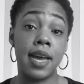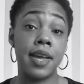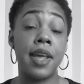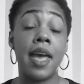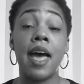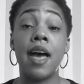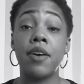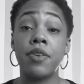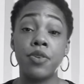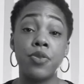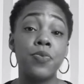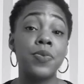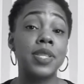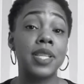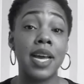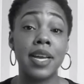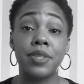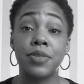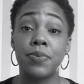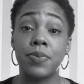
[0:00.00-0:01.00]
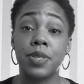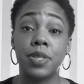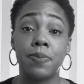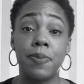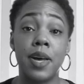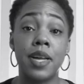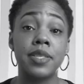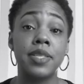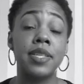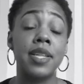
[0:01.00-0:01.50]
how you would like to
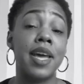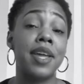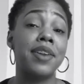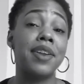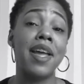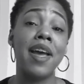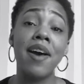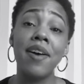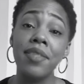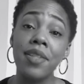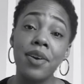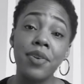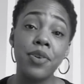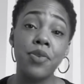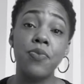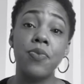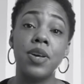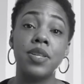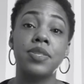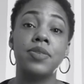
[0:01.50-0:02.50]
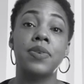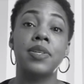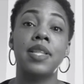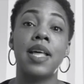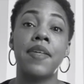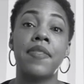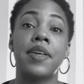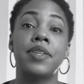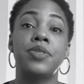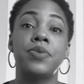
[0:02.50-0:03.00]
respond to that and how long you want to
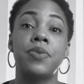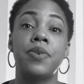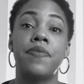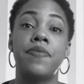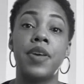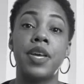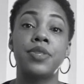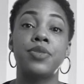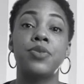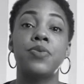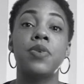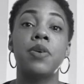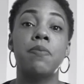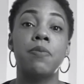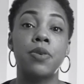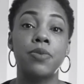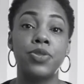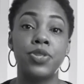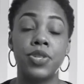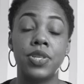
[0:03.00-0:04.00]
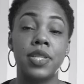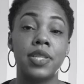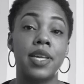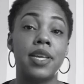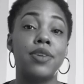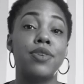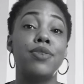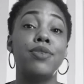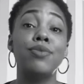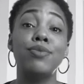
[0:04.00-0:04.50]
allow that to affect you
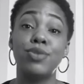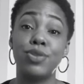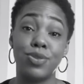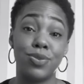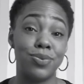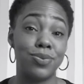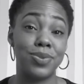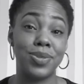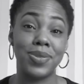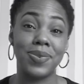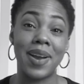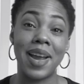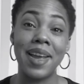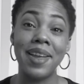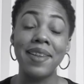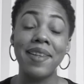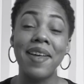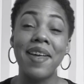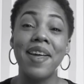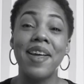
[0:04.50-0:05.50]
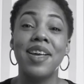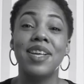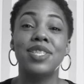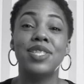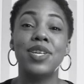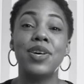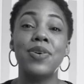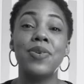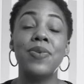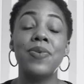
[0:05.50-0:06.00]
emotionally. You choose, right?
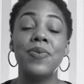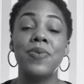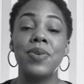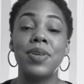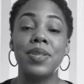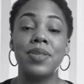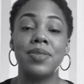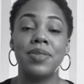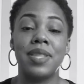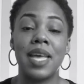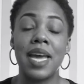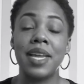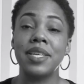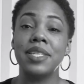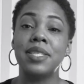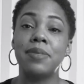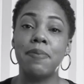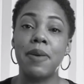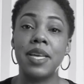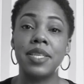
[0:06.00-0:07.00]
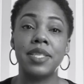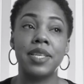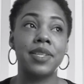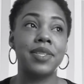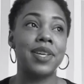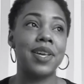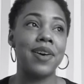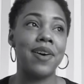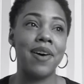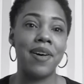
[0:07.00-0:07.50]
So that is
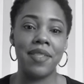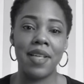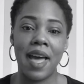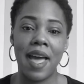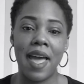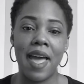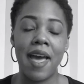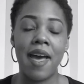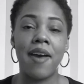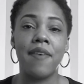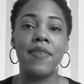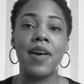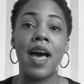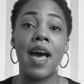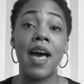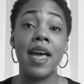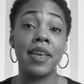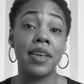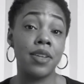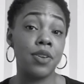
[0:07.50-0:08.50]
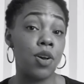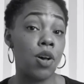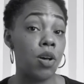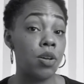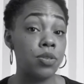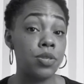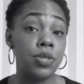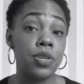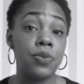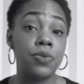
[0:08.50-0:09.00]
basically all I have. I can
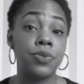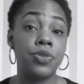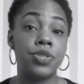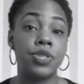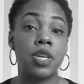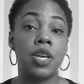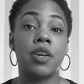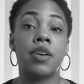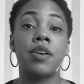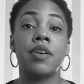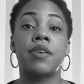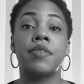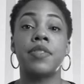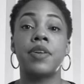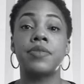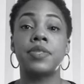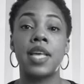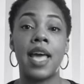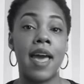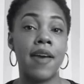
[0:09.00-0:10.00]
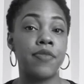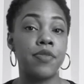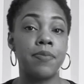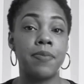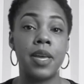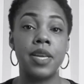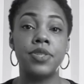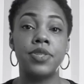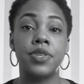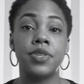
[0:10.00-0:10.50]
also share those
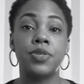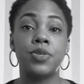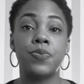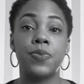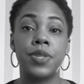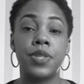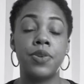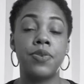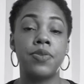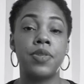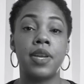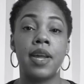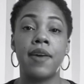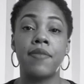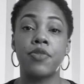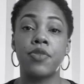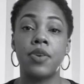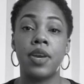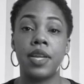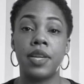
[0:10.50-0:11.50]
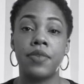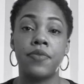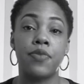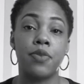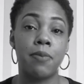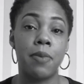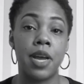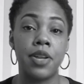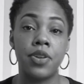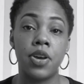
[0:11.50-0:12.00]
affirmations with you that I've created for
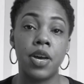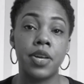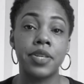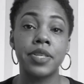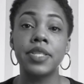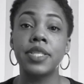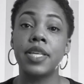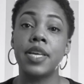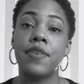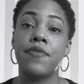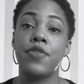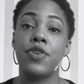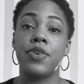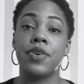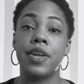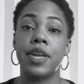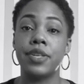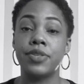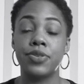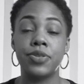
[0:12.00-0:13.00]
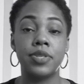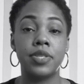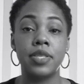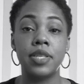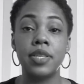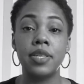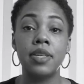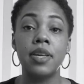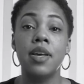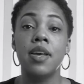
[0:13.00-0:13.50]
my daughters if you're
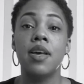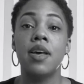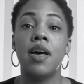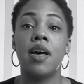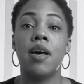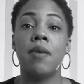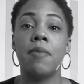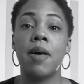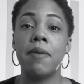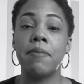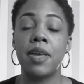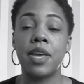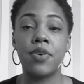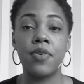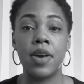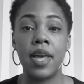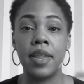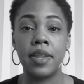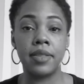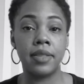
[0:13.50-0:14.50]
interested. I may go ahead and